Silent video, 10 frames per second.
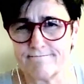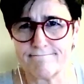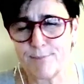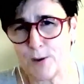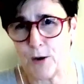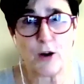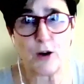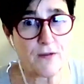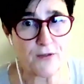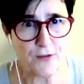productive
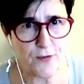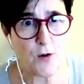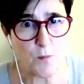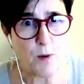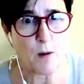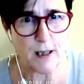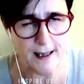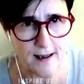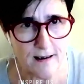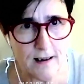for public
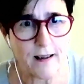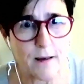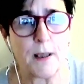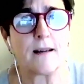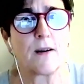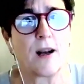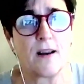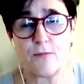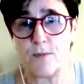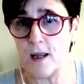health. I mean, there have
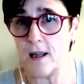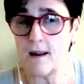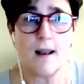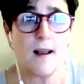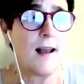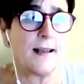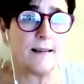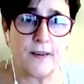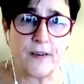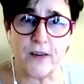been, and this
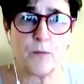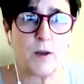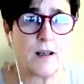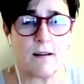has been